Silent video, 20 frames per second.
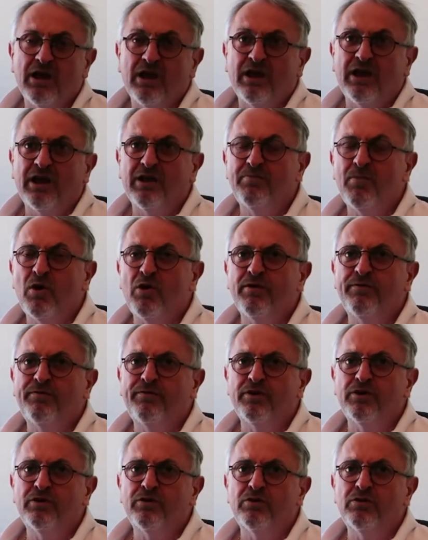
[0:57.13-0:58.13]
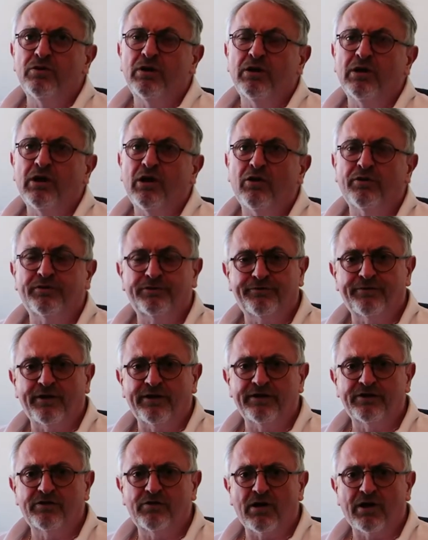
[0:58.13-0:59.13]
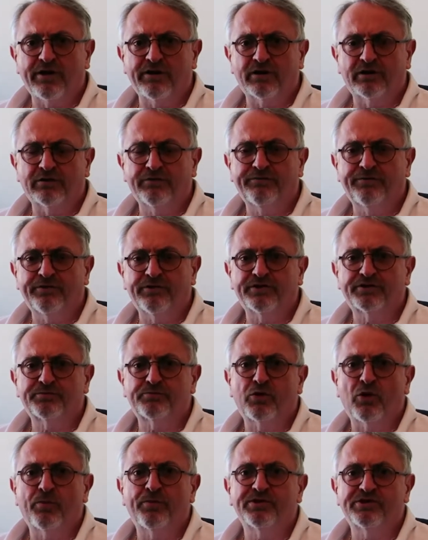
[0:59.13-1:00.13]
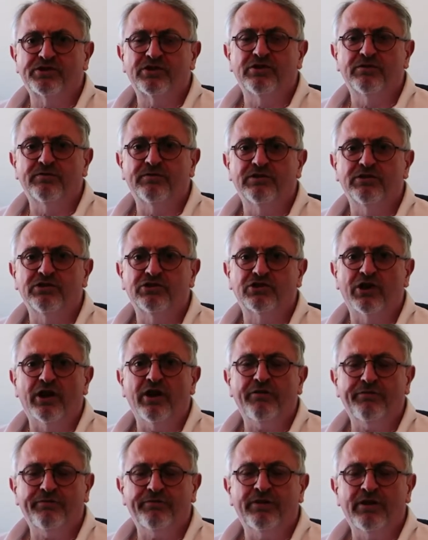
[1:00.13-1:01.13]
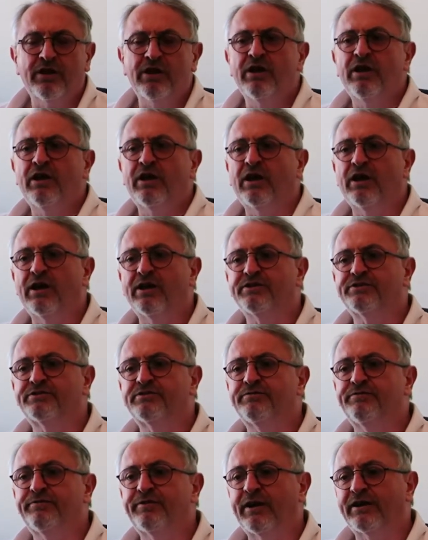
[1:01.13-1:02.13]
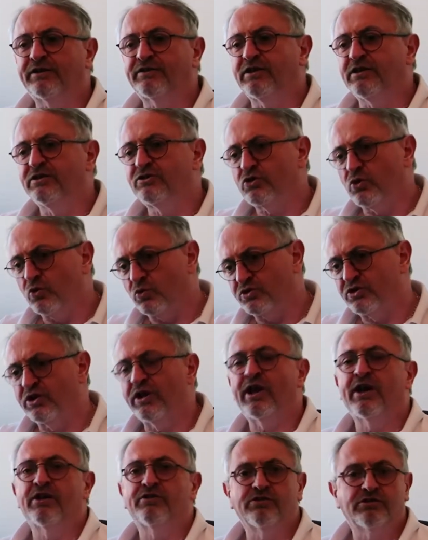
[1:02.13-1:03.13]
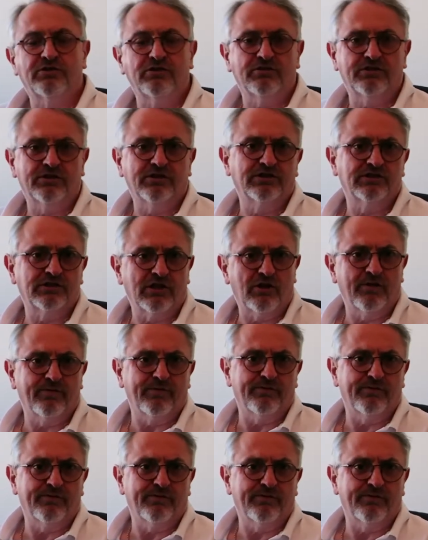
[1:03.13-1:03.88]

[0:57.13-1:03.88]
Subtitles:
in my view, after Fanny Craddock, the first proper TV chef, as in fact he taught you how to do things live in